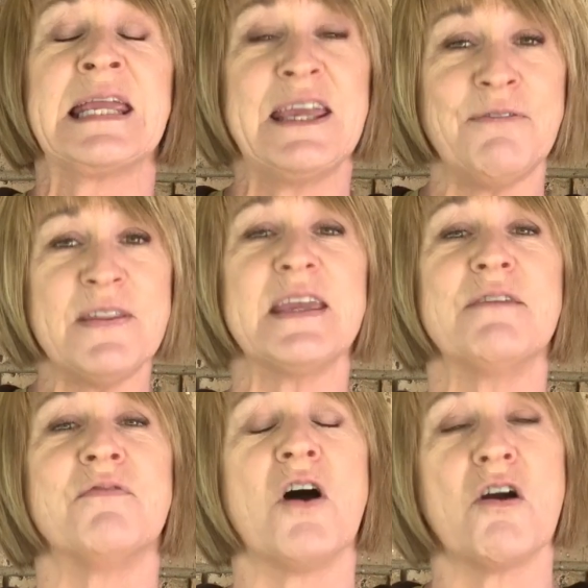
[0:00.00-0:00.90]
given the
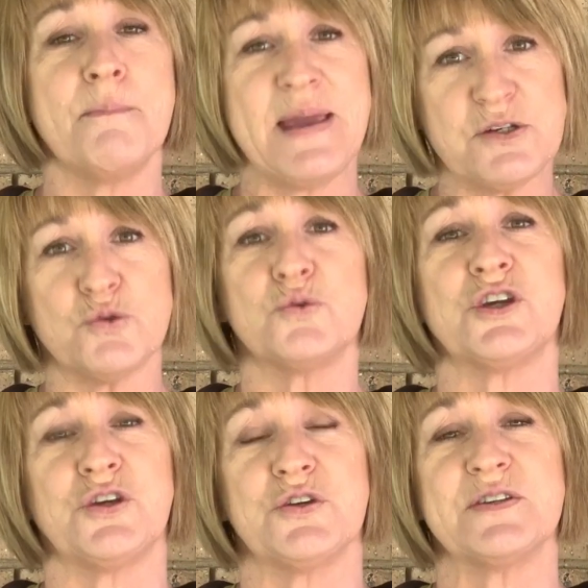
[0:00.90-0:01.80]
environmental
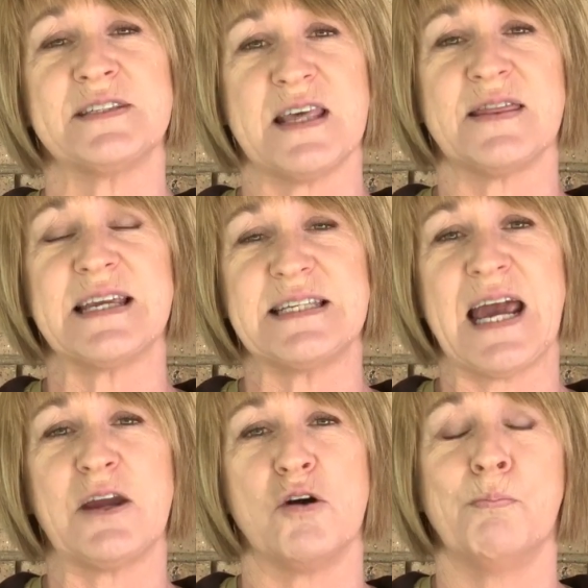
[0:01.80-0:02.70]
cues that they
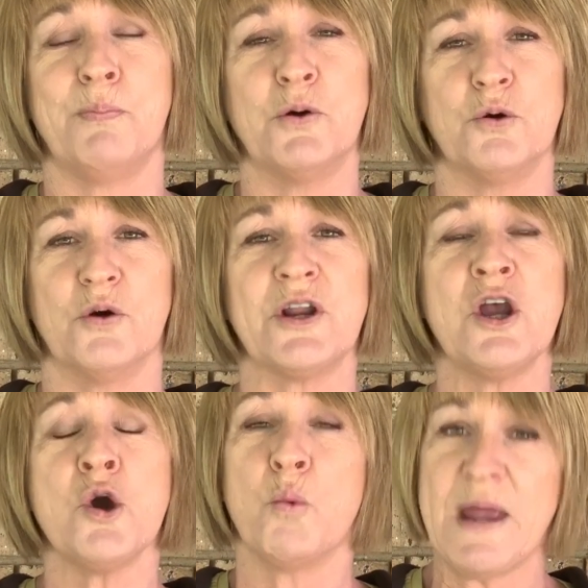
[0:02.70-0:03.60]
take on board
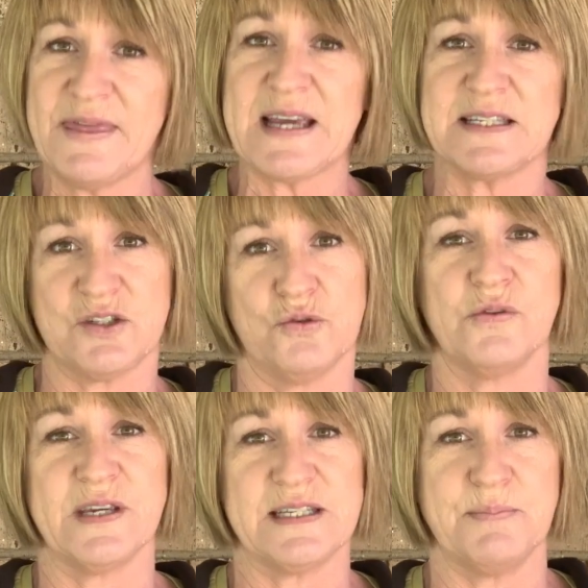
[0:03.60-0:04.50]
when they store
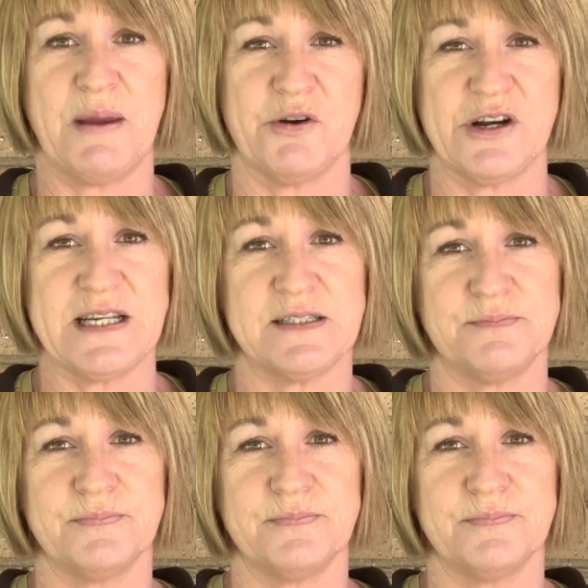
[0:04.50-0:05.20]
these memories.